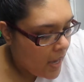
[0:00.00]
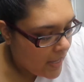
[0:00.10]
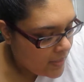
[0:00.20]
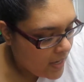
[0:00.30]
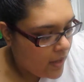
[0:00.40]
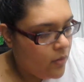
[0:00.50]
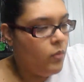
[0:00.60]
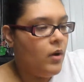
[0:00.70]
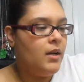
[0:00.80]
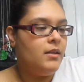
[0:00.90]
And the other
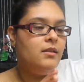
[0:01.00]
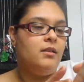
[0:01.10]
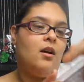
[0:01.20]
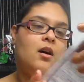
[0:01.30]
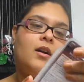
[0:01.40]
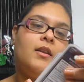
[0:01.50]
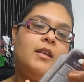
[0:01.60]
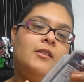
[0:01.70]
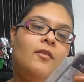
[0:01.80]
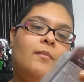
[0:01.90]
ones are
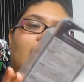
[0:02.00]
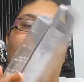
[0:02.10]
these from